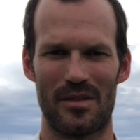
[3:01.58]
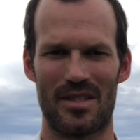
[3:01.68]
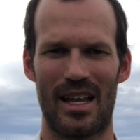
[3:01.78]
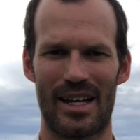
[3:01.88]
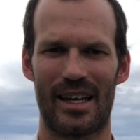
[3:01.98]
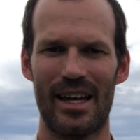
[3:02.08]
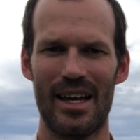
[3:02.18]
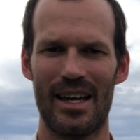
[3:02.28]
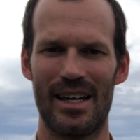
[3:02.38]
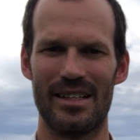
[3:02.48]
the slack
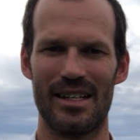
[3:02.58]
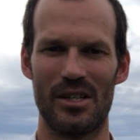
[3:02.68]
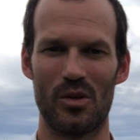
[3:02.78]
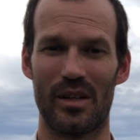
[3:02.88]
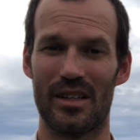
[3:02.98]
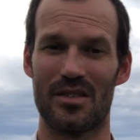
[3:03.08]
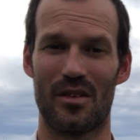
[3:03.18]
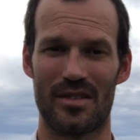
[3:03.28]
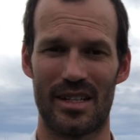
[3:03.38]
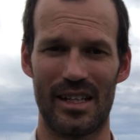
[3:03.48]
and join those
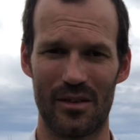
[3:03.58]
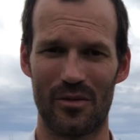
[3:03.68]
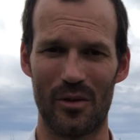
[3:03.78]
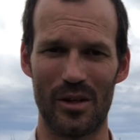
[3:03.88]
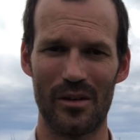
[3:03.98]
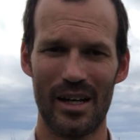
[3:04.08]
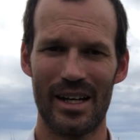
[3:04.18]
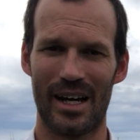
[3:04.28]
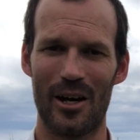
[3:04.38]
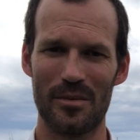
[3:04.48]
dots together for you.
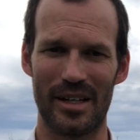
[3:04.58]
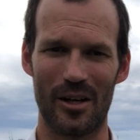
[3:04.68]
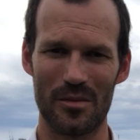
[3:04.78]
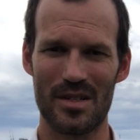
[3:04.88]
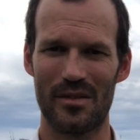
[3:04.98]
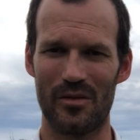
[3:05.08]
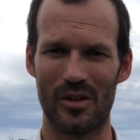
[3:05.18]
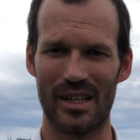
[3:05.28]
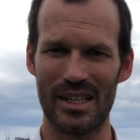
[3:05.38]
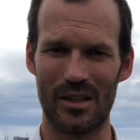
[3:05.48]
I hope that helps. If you've
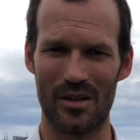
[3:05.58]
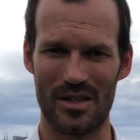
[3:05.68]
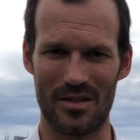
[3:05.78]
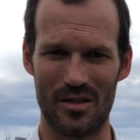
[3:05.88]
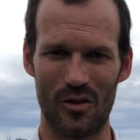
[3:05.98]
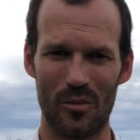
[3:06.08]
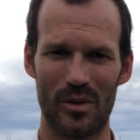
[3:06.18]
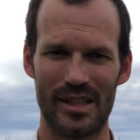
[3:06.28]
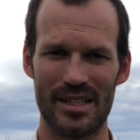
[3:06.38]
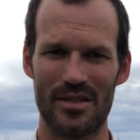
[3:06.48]
got any questions at all,
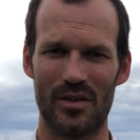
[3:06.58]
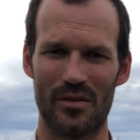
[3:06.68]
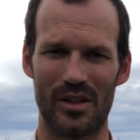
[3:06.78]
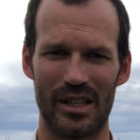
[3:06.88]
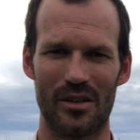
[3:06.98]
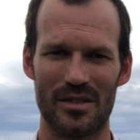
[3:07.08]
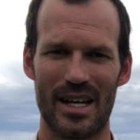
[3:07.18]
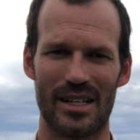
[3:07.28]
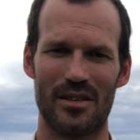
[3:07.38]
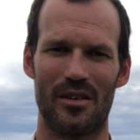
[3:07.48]
please feel free to
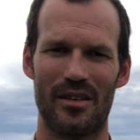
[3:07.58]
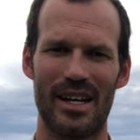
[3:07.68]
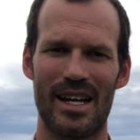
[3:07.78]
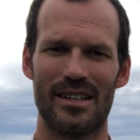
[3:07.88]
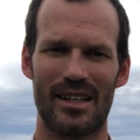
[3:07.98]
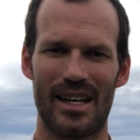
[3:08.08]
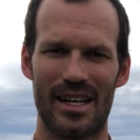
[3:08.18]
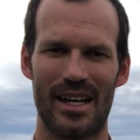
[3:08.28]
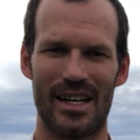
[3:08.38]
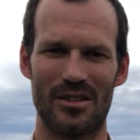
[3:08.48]
contact on
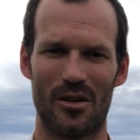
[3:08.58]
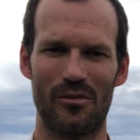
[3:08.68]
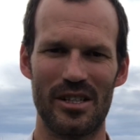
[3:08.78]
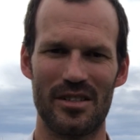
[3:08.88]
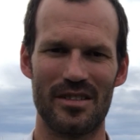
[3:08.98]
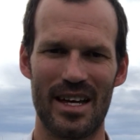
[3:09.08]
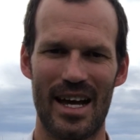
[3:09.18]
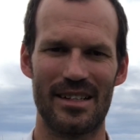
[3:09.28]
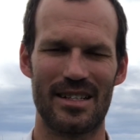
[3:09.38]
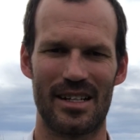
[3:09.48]

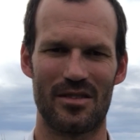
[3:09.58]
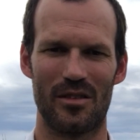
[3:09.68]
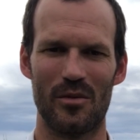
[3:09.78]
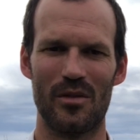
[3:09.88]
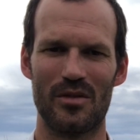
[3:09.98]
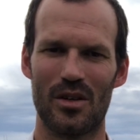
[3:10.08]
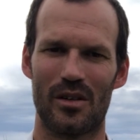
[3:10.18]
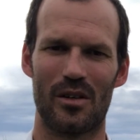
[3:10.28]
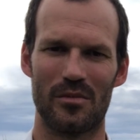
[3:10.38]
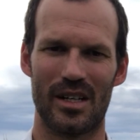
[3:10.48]

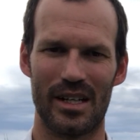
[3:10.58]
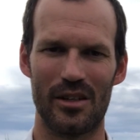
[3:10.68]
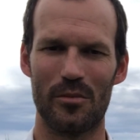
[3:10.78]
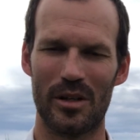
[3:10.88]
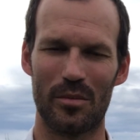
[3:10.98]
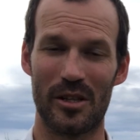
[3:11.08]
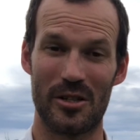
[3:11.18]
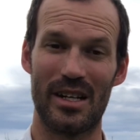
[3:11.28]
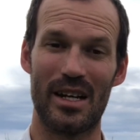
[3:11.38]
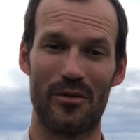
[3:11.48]
nat.richards@techsonthemove.com.au. It'd be a
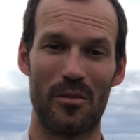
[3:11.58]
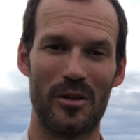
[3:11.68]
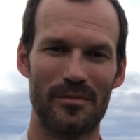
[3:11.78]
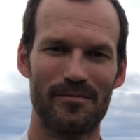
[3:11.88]
pleasure to hear from you.